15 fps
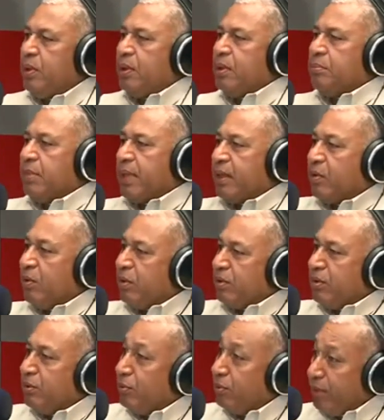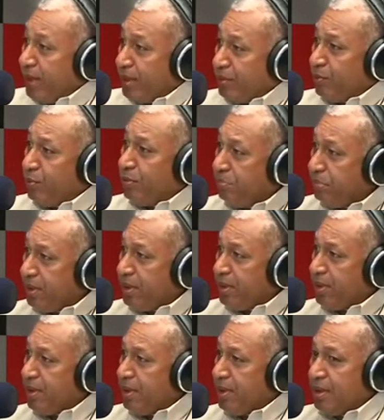Well, my question to that would be:
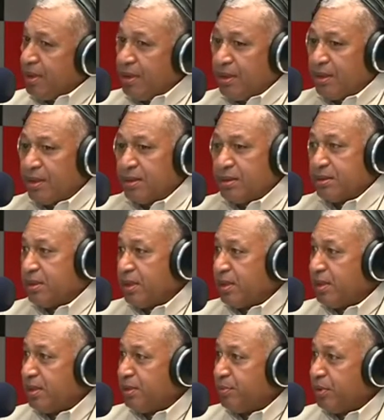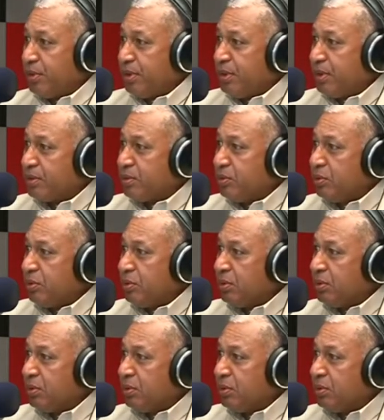uh, Is there anybody else?